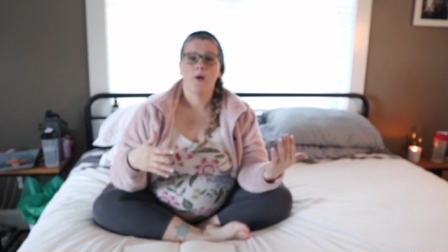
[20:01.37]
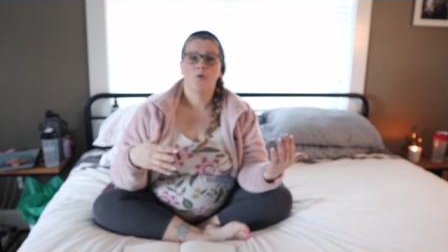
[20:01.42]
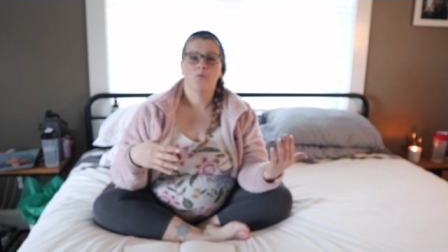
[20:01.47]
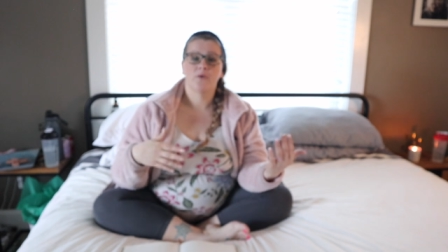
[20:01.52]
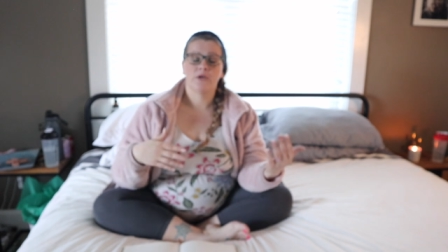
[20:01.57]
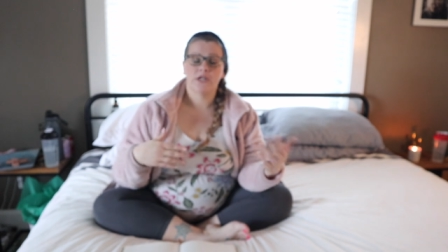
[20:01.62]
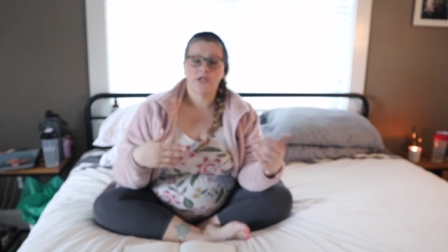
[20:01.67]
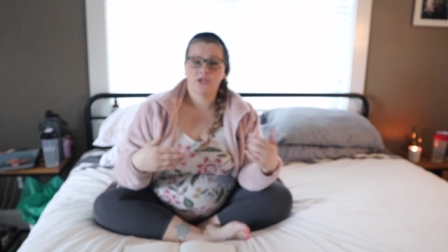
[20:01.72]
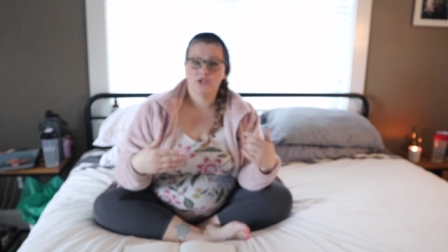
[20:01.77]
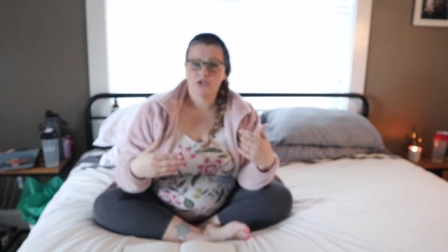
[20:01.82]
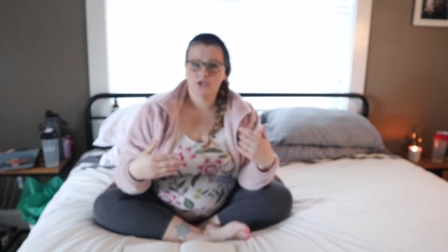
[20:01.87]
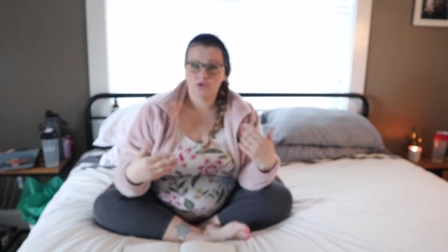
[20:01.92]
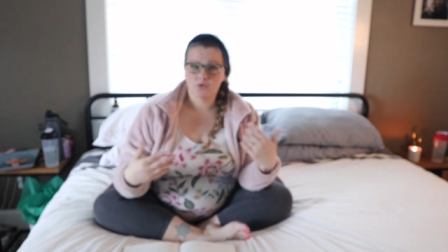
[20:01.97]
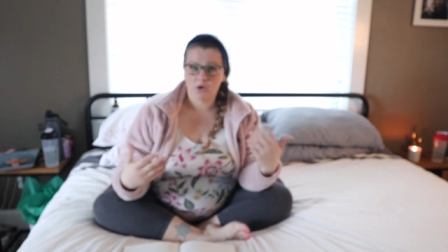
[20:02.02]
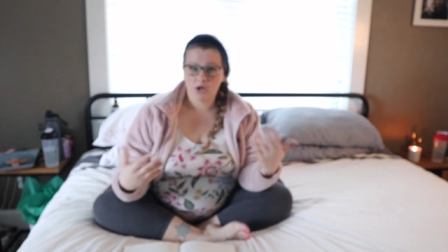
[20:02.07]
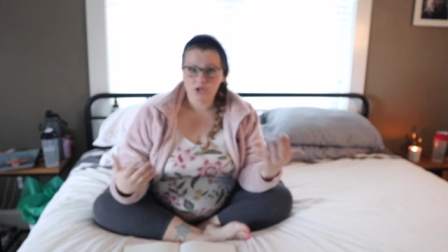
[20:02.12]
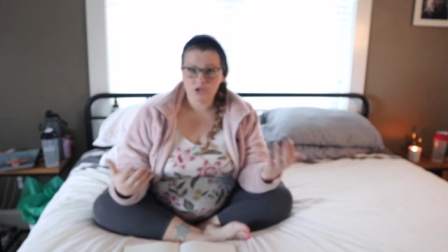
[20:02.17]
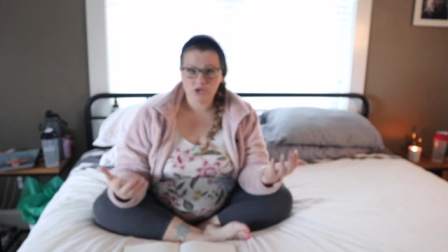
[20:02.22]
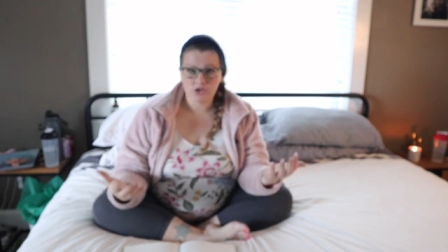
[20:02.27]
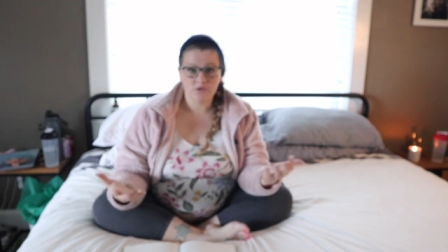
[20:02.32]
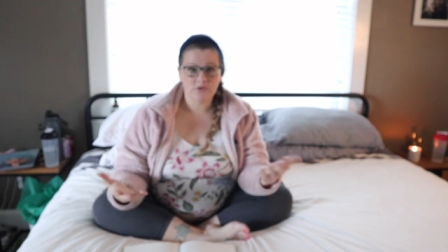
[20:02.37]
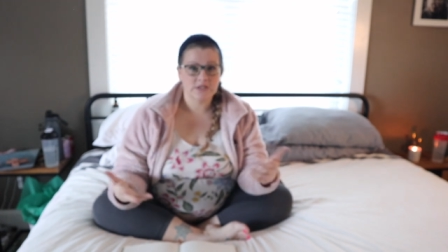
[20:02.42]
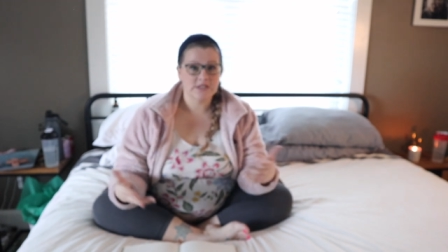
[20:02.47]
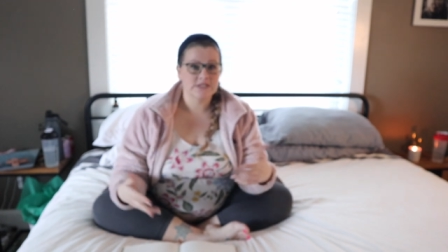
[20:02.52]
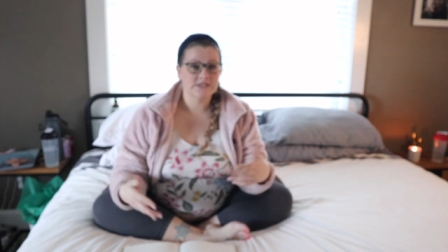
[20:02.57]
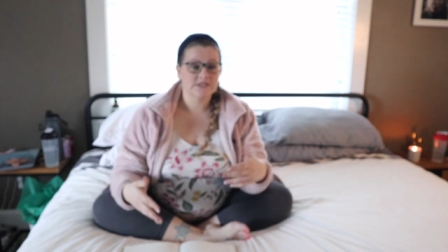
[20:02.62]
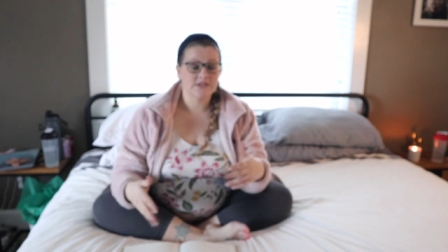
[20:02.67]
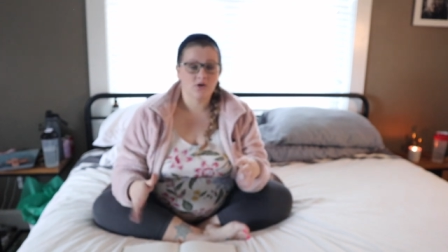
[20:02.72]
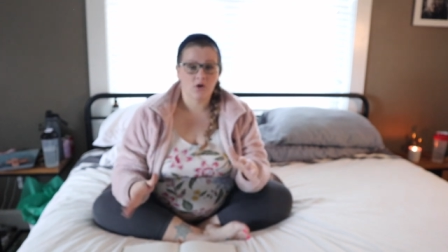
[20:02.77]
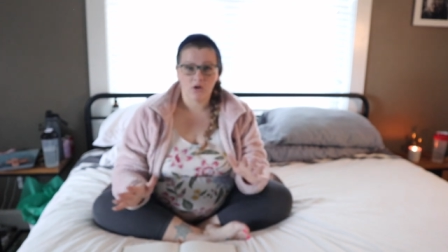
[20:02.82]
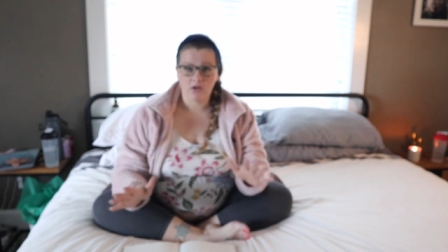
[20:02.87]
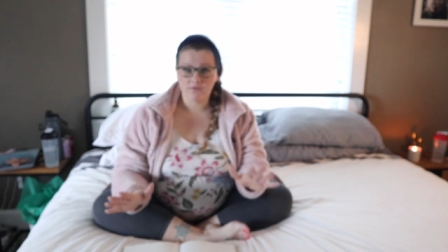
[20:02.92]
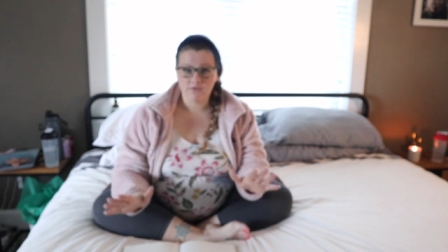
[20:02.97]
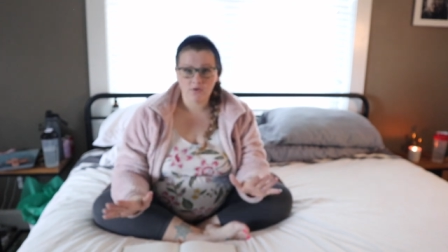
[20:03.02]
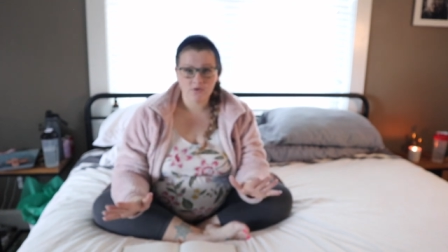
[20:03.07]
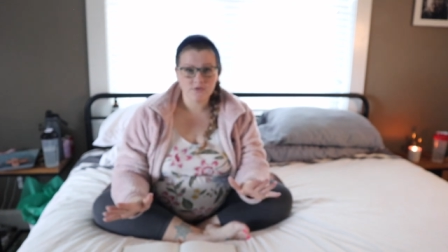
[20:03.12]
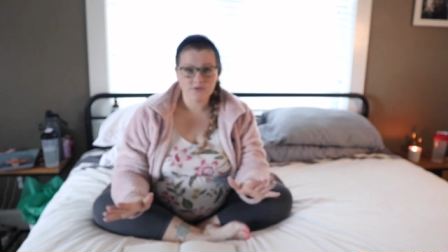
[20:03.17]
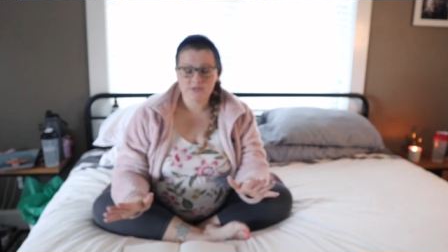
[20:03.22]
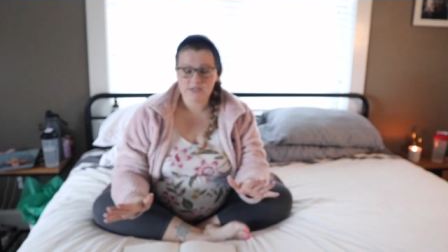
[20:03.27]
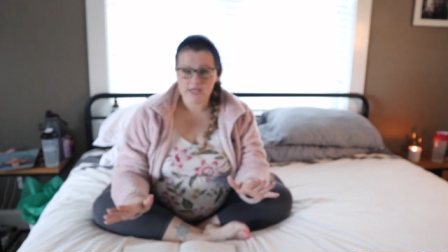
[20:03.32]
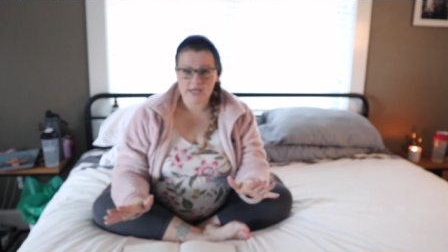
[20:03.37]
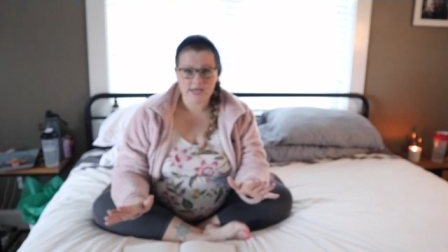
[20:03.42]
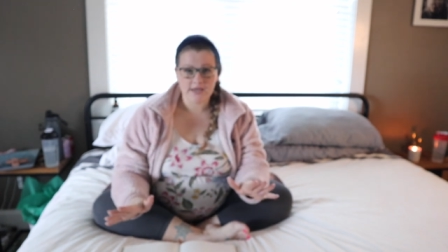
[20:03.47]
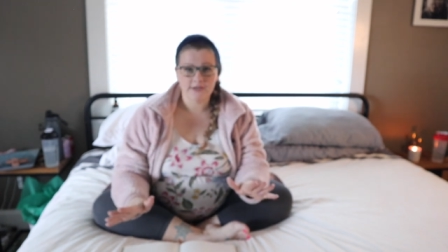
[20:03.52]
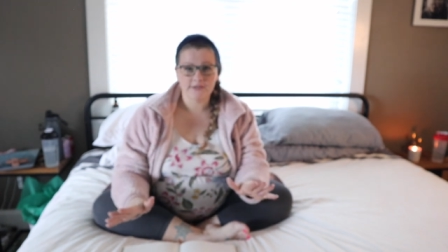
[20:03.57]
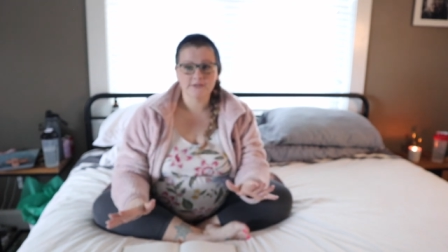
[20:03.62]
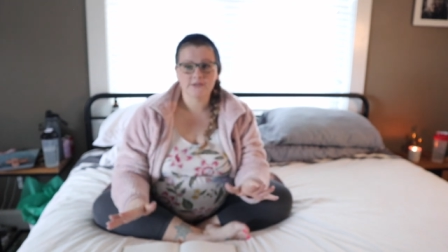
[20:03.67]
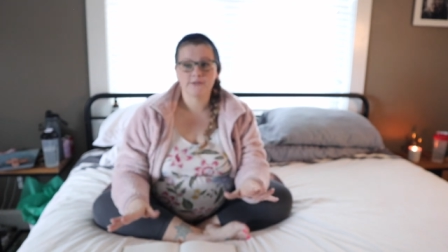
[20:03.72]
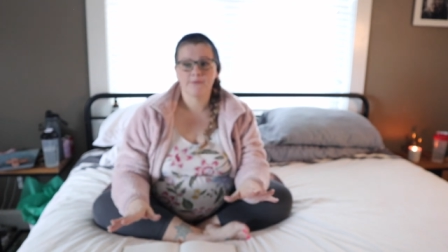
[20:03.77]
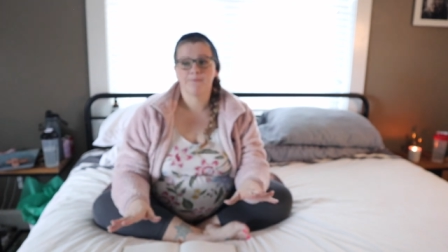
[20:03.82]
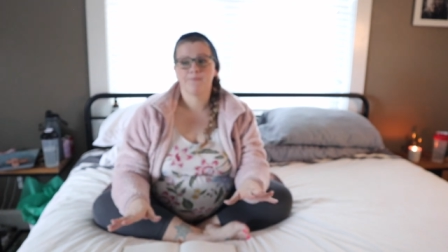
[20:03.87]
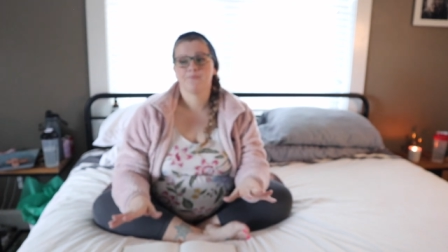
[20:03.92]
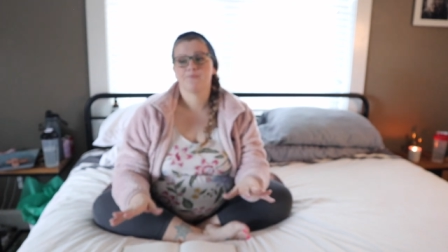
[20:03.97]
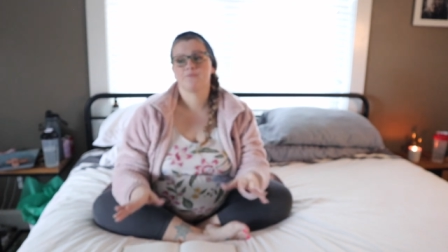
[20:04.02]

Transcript: we need to do our duties and all of those things,